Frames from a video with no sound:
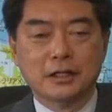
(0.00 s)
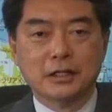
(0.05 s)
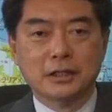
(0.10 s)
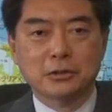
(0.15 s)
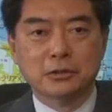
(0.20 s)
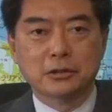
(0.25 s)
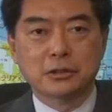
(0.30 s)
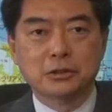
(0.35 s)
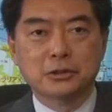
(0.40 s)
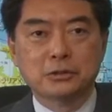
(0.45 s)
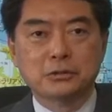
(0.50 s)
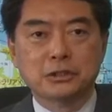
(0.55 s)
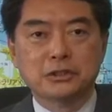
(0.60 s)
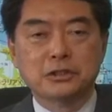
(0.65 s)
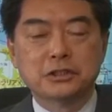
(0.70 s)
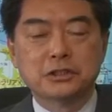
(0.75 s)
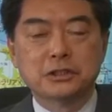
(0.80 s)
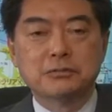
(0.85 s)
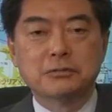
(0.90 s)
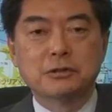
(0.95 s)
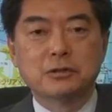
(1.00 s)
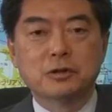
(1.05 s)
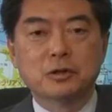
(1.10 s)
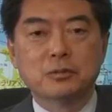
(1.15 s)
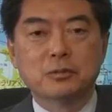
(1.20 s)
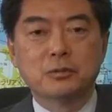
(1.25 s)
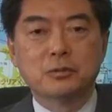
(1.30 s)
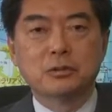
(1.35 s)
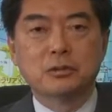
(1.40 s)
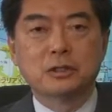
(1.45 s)
In order to achieve
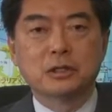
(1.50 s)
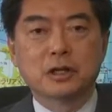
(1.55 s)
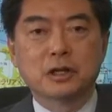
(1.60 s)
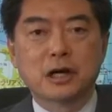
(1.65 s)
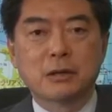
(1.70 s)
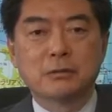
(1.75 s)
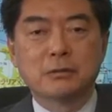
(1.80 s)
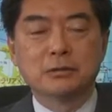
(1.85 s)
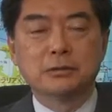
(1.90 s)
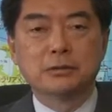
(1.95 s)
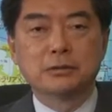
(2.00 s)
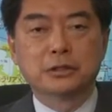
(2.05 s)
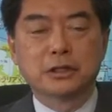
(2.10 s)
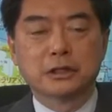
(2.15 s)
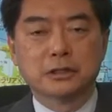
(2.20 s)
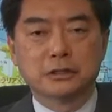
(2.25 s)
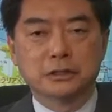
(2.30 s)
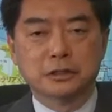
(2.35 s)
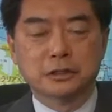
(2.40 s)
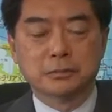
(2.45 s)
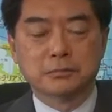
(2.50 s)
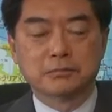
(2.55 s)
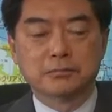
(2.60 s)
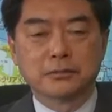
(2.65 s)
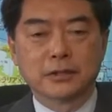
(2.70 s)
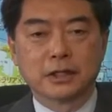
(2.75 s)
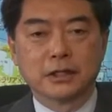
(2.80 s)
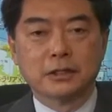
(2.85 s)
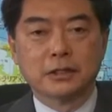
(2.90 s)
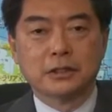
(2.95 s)
global carbon neutrality,
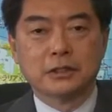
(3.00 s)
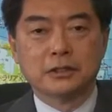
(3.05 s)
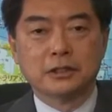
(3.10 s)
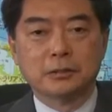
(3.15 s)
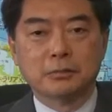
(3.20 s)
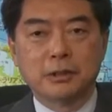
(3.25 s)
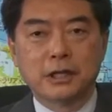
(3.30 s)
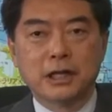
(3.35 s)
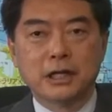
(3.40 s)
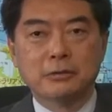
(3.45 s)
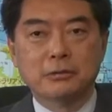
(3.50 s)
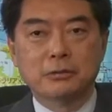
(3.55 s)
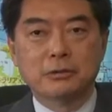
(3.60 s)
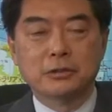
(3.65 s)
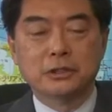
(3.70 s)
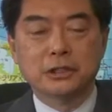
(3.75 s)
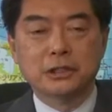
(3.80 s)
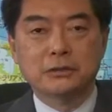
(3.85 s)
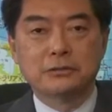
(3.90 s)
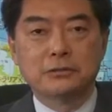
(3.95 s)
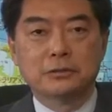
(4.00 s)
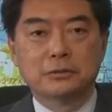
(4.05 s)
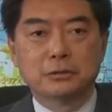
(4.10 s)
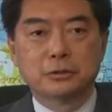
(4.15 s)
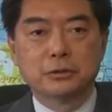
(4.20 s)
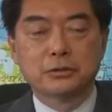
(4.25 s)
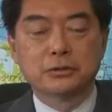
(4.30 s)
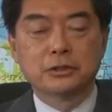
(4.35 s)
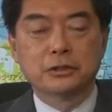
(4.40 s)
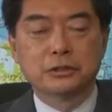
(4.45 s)
Japan will lead the
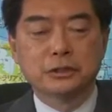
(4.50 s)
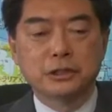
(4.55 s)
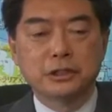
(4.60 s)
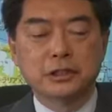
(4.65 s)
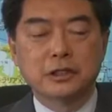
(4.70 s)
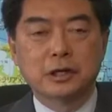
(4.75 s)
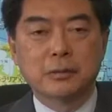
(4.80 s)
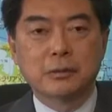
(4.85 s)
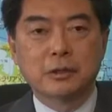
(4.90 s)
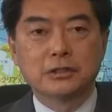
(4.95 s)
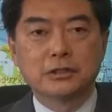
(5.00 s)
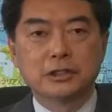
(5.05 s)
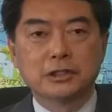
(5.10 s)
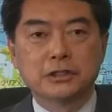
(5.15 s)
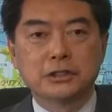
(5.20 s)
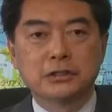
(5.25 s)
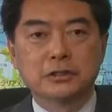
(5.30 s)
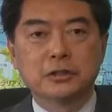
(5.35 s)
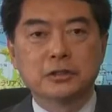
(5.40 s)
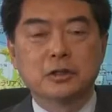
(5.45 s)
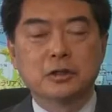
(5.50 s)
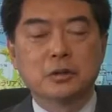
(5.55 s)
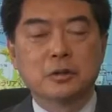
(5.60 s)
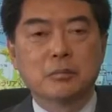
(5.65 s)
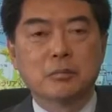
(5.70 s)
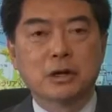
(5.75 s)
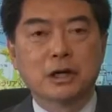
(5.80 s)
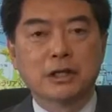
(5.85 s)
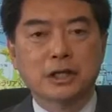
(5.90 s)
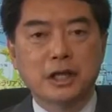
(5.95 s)
world's decarbonization
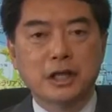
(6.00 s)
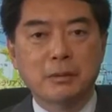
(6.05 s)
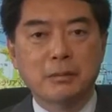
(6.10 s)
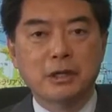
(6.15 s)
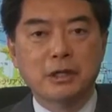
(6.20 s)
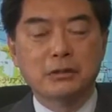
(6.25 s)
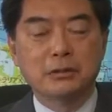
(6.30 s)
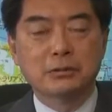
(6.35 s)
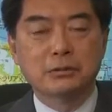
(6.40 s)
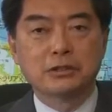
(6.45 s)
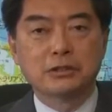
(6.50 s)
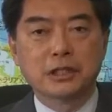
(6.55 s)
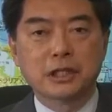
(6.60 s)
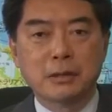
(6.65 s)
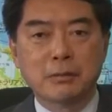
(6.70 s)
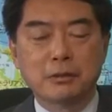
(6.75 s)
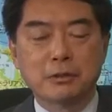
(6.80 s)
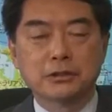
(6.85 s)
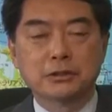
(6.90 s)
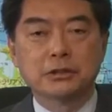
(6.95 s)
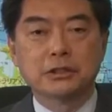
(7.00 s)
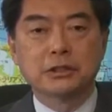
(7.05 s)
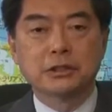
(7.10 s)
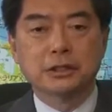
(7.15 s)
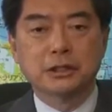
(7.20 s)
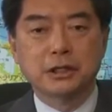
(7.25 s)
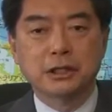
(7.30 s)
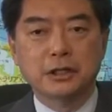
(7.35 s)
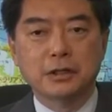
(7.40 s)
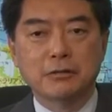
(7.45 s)
by aiming to establish
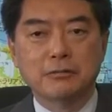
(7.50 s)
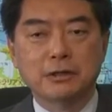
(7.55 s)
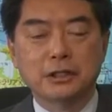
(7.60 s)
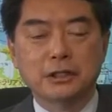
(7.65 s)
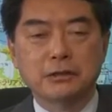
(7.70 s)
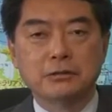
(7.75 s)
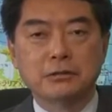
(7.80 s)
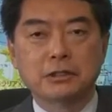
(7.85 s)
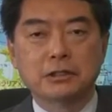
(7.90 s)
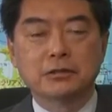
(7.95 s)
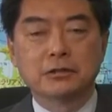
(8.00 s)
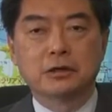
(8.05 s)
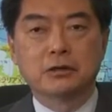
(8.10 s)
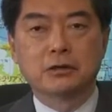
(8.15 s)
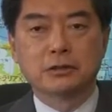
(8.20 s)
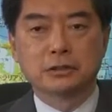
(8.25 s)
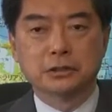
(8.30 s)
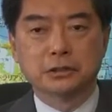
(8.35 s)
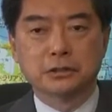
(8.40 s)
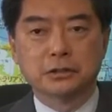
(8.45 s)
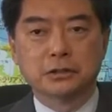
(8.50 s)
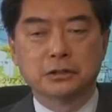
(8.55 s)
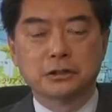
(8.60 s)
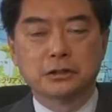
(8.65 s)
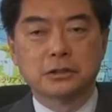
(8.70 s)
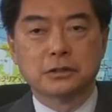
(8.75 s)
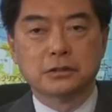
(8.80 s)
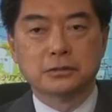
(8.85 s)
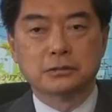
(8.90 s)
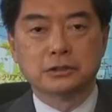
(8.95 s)
innovative technologies
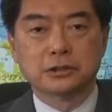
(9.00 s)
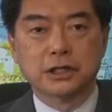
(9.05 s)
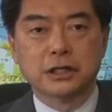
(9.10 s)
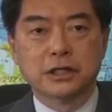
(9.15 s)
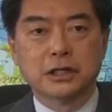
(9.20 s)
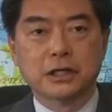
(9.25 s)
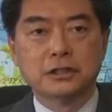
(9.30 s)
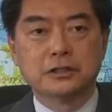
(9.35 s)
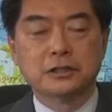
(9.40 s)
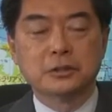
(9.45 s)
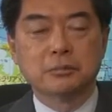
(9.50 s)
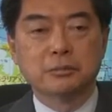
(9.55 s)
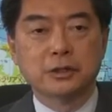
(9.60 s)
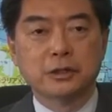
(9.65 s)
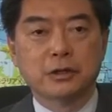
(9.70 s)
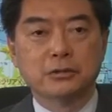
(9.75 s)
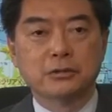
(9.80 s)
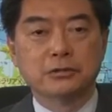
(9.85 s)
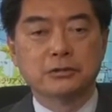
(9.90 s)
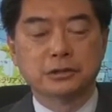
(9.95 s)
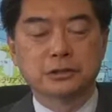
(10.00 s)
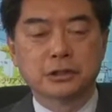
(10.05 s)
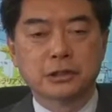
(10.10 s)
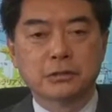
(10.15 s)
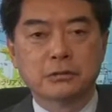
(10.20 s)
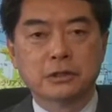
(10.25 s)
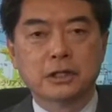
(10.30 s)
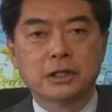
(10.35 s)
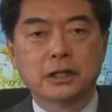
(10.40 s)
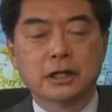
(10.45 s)
to realize Beyond Zero
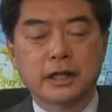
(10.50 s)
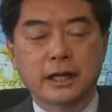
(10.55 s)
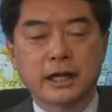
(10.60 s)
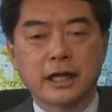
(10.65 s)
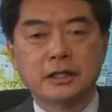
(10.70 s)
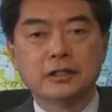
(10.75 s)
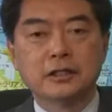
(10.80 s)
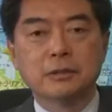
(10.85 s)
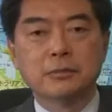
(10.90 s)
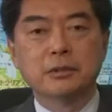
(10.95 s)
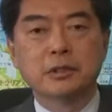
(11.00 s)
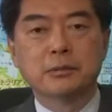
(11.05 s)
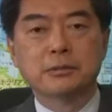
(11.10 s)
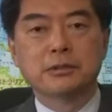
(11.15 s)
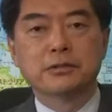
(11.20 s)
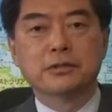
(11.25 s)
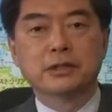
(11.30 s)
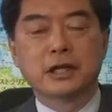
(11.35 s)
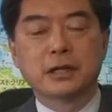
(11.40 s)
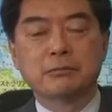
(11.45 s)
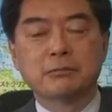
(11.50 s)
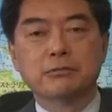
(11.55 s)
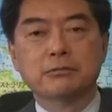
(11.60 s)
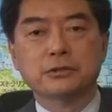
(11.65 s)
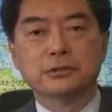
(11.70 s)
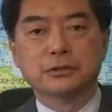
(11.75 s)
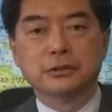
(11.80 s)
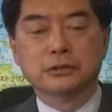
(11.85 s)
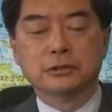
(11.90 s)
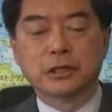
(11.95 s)
and implement them
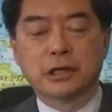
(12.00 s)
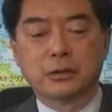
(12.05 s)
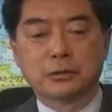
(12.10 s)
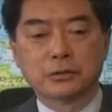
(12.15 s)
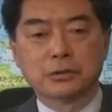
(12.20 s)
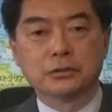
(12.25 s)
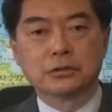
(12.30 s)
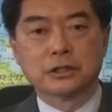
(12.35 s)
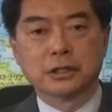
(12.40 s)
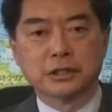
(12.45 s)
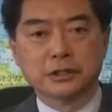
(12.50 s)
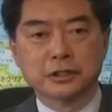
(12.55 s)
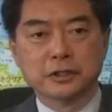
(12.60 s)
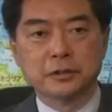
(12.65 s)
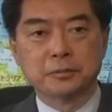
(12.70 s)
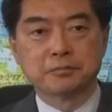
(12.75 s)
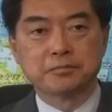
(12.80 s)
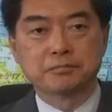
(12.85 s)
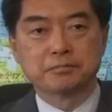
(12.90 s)
within our society.